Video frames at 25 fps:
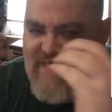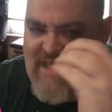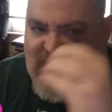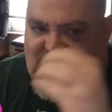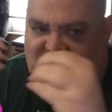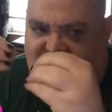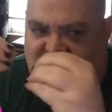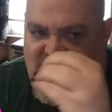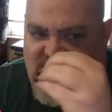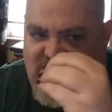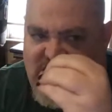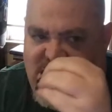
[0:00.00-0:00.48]

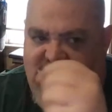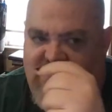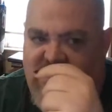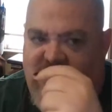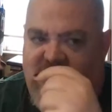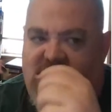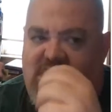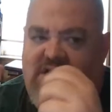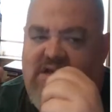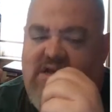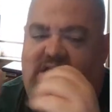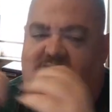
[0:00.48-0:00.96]
good
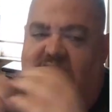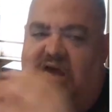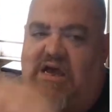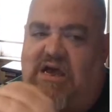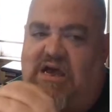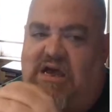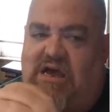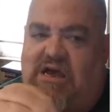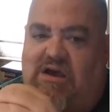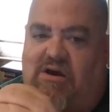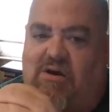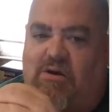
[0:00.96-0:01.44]

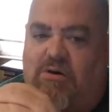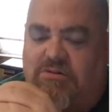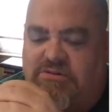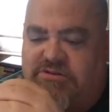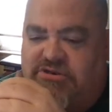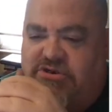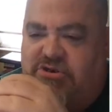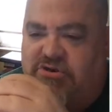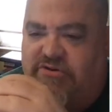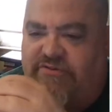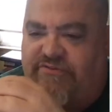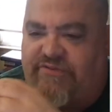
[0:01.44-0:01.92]
old
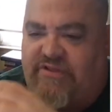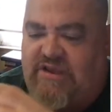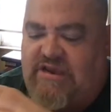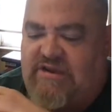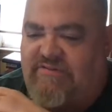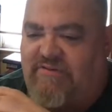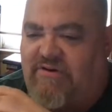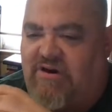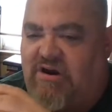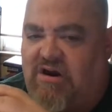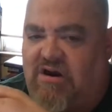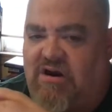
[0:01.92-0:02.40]
school
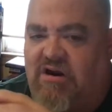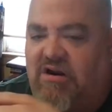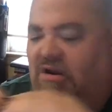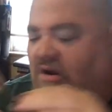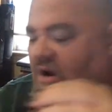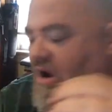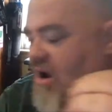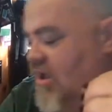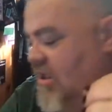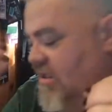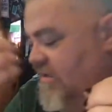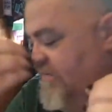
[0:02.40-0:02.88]
flavor,
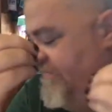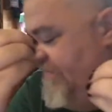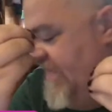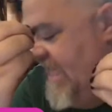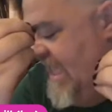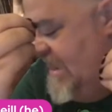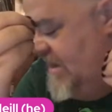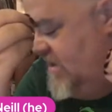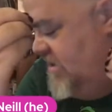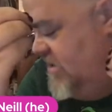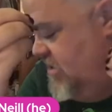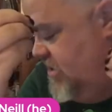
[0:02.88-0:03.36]
all of
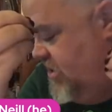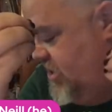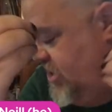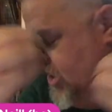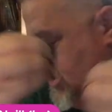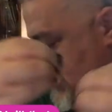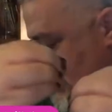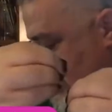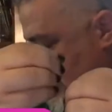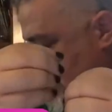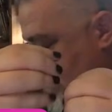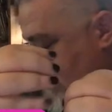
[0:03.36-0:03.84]
that
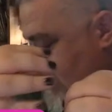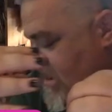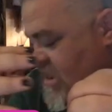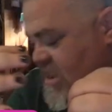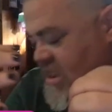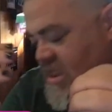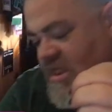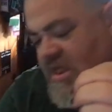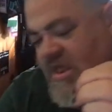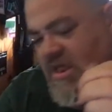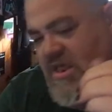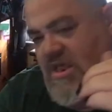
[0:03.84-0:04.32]
good
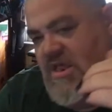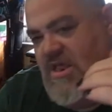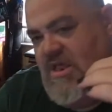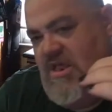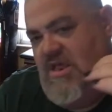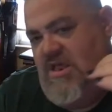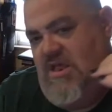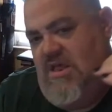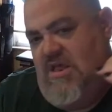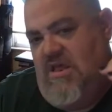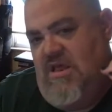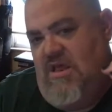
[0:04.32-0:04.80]

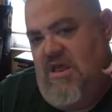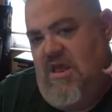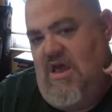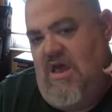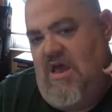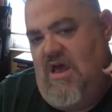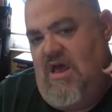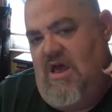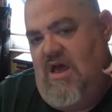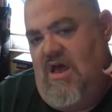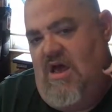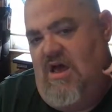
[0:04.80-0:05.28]

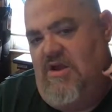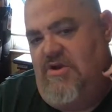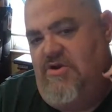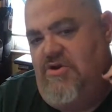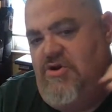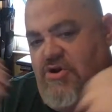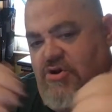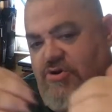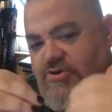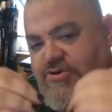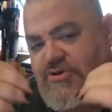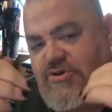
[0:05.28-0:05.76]

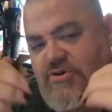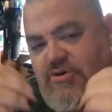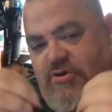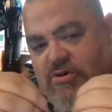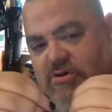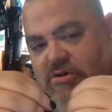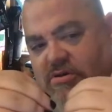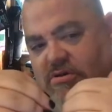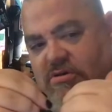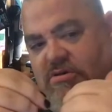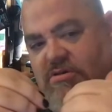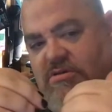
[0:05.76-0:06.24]
new
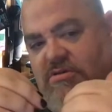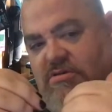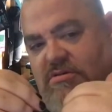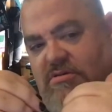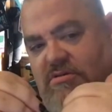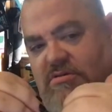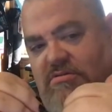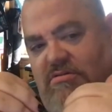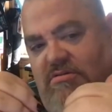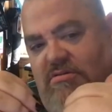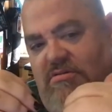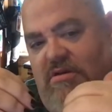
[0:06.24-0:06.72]
school
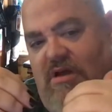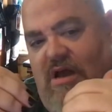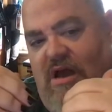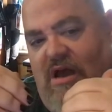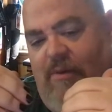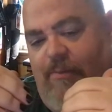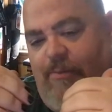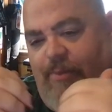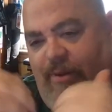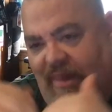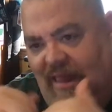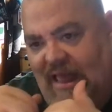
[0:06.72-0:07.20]

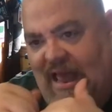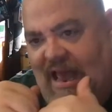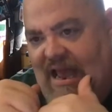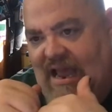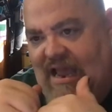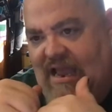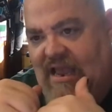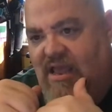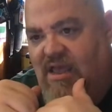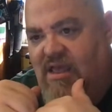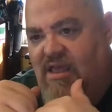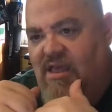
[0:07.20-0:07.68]

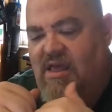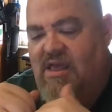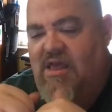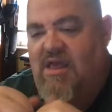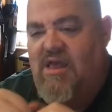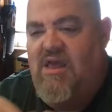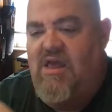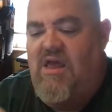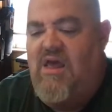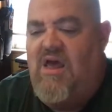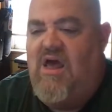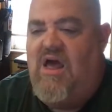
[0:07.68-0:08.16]
play.
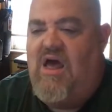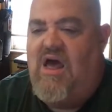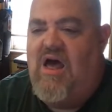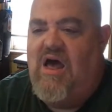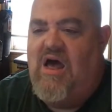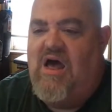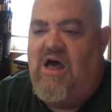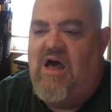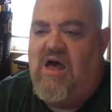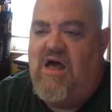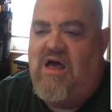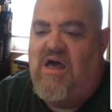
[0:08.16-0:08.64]

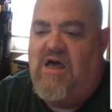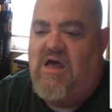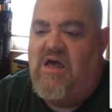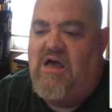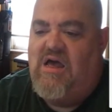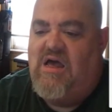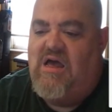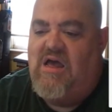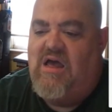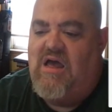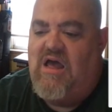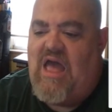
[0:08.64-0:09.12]

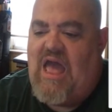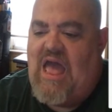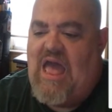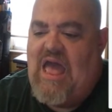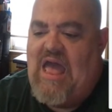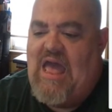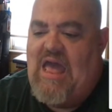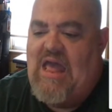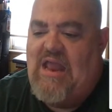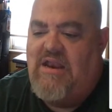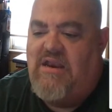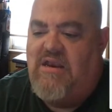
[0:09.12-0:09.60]

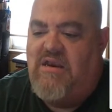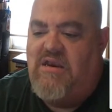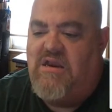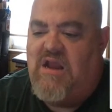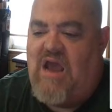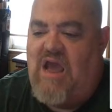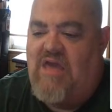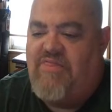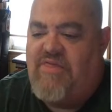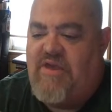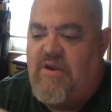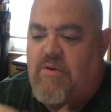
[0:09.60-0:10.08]
And
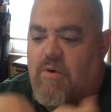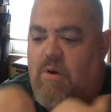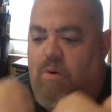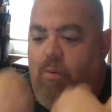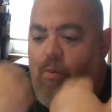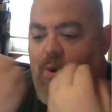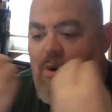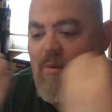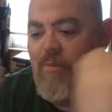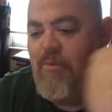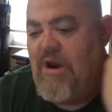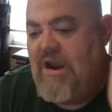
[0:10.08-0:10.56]
I think what
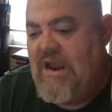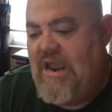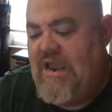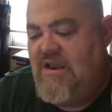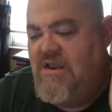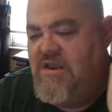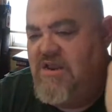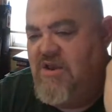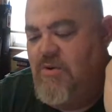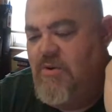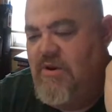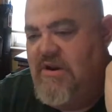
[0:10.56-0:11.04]
we're bringing
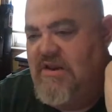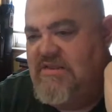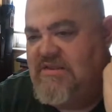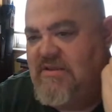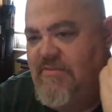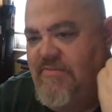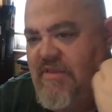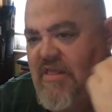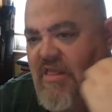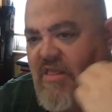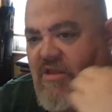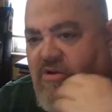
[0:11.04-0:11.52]
to it is
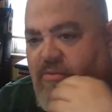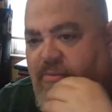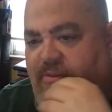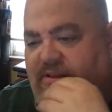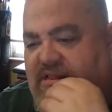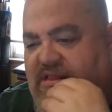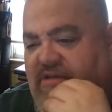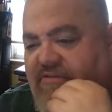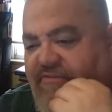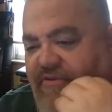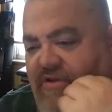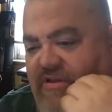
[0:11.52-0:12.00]
something a little
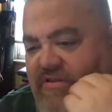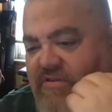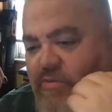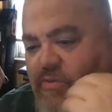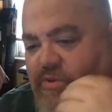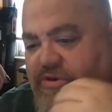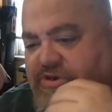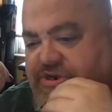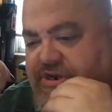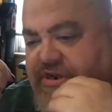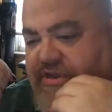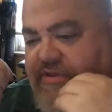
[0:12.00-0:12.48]
bit different,
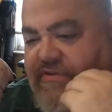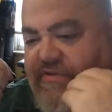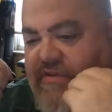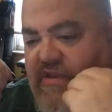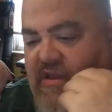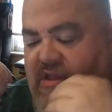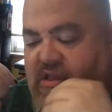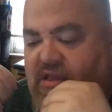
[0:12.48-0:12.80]
which is